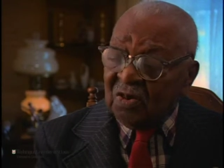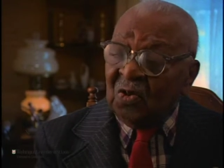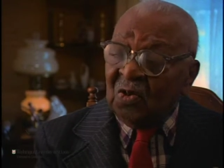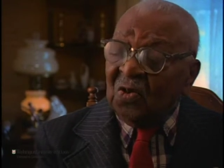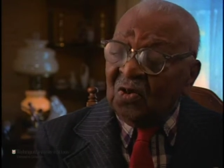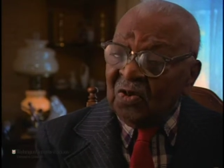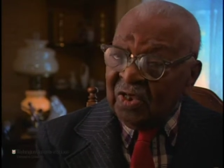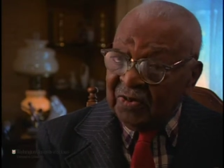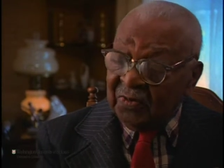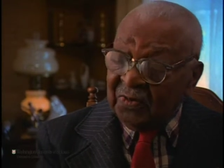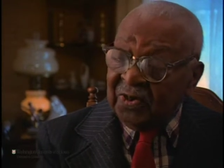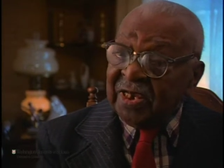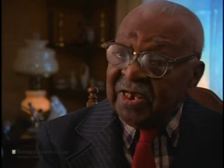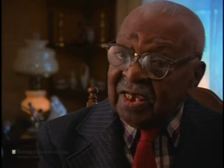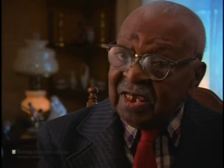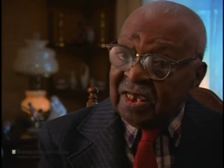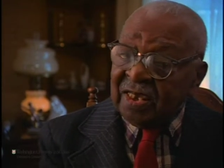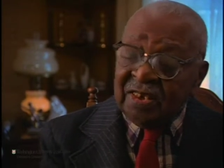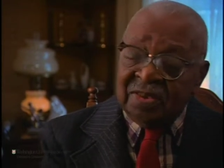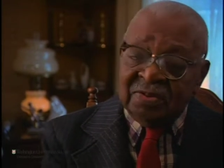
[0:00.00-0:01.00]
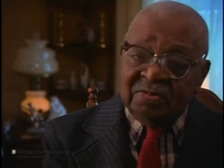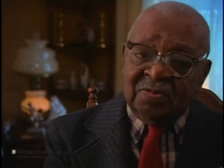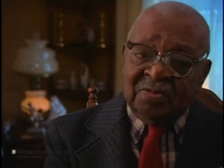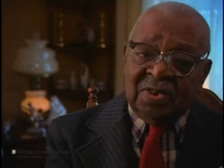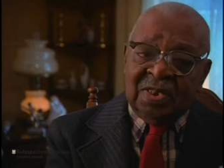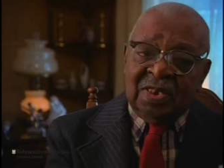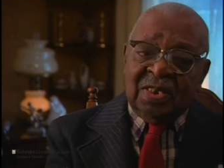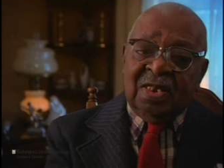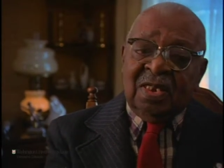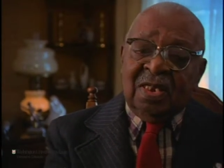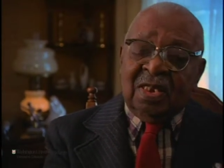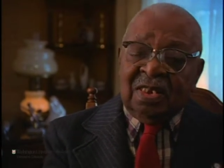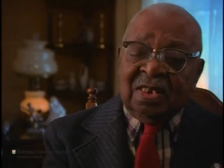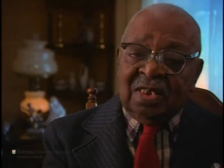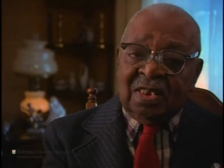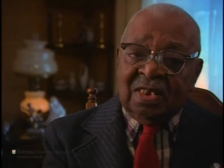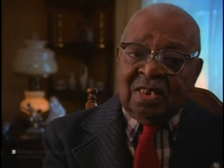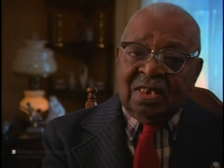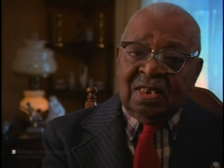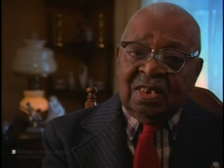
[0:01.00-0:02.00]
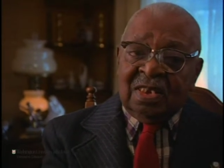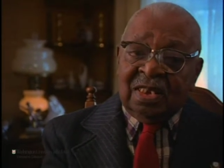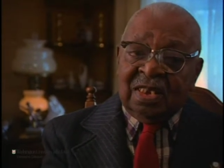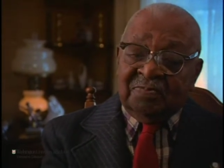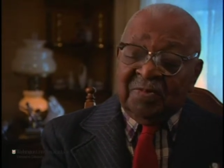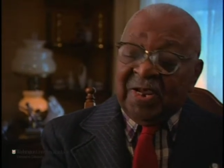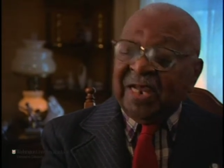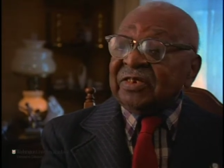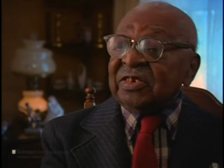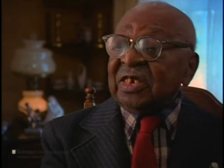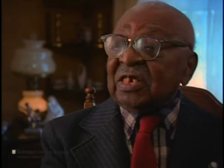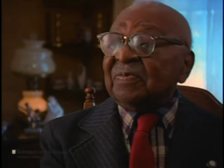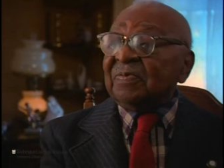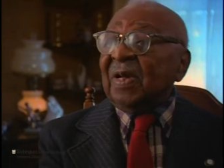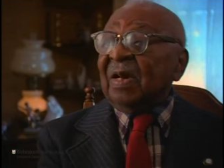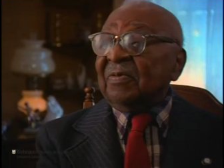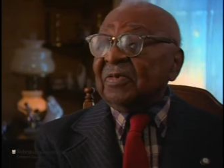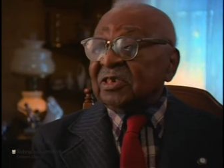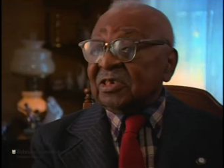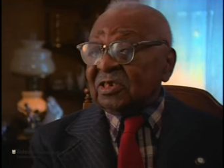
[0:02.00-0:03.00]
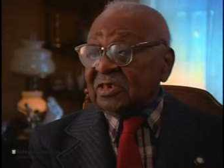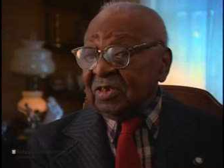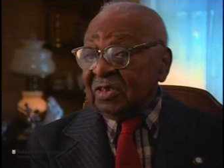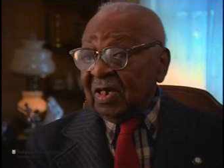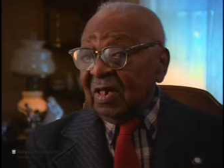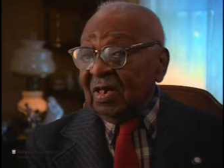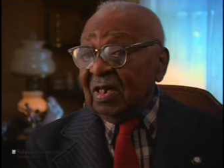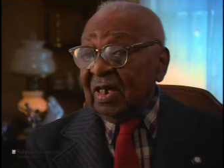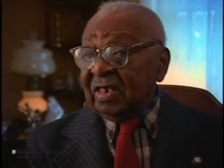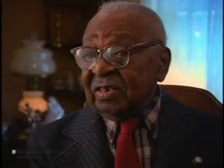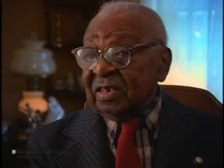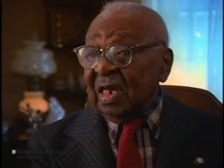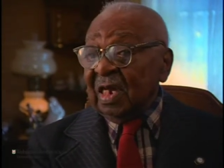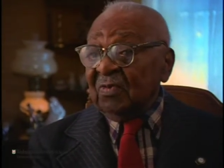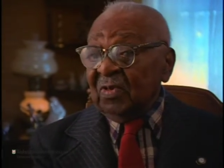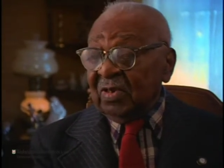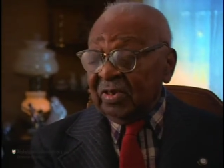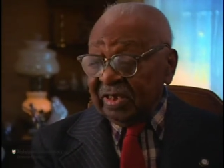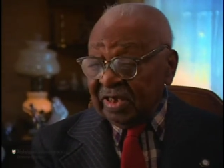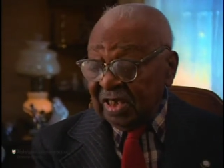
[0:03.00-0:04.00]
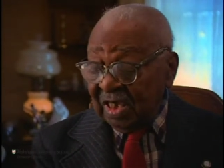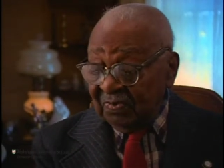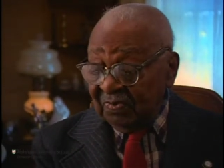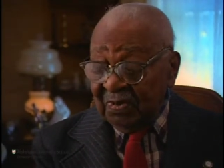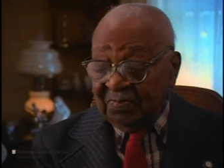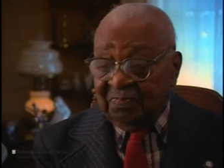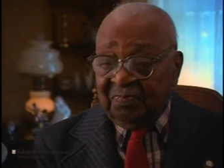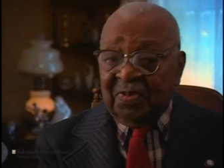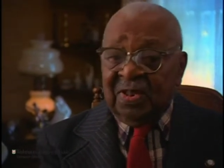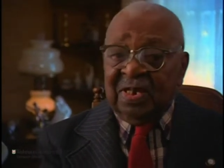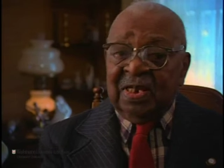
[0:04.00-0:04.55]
hole they were in. I've made these promises to God, and I want to keep them.